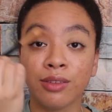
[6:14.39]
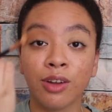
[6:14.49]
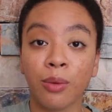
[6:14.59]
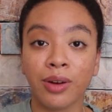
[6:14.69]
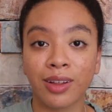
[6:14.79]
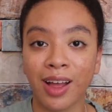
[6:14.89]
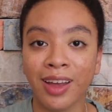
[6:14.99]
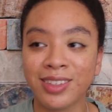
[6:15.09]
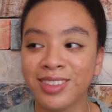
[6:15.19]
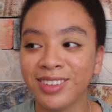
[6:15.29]
going to
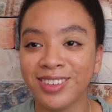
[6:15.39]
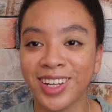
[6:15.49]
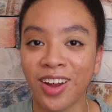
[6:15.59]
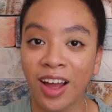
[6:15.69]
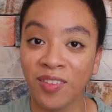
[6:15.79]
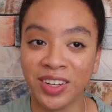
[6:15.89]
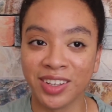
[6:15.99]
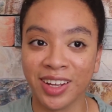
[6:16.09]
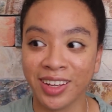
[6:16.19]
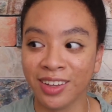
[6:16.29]
class and not having to
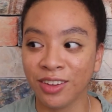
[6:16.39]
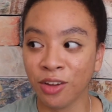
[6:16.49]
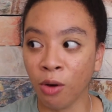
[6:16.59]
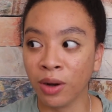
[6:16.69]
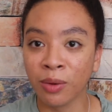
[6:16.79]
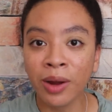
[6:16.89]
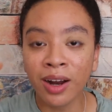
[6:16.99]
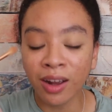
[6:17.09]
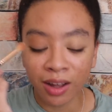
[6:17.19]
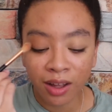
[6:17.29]
like go anywhere.